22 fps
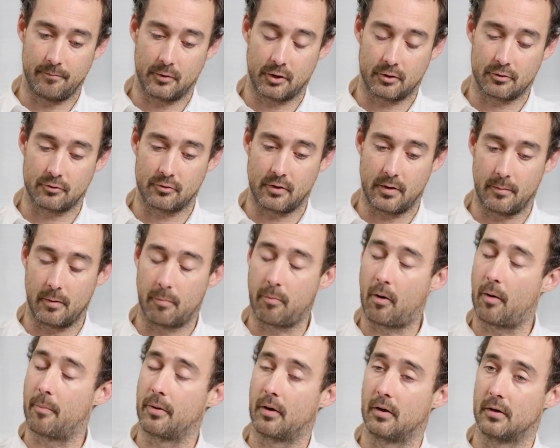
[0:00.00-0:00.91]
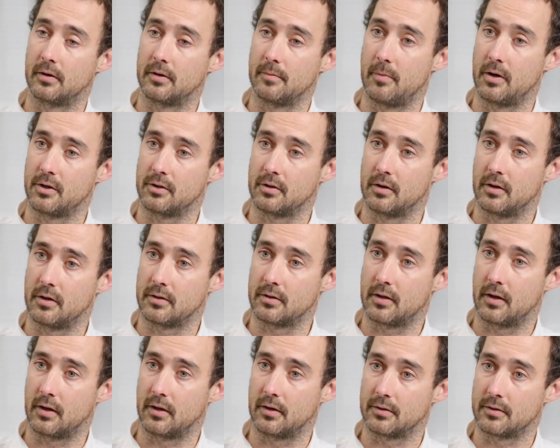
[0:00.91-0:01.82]
extremely popular to measure these
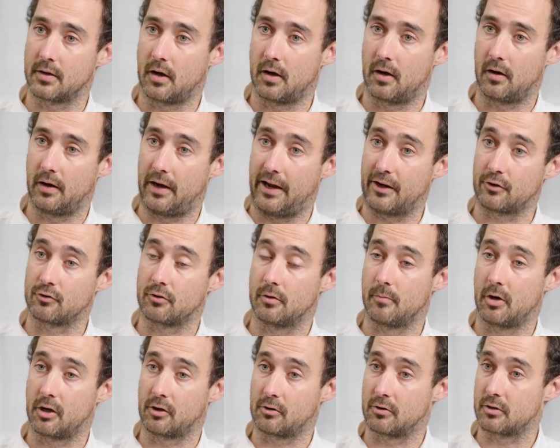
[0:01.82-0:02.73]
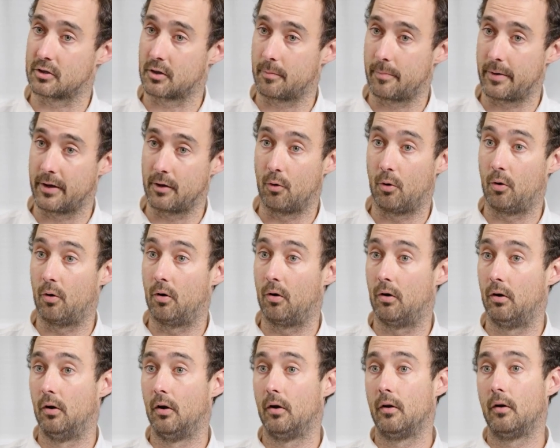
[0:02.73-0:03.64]
things are electron microscopy or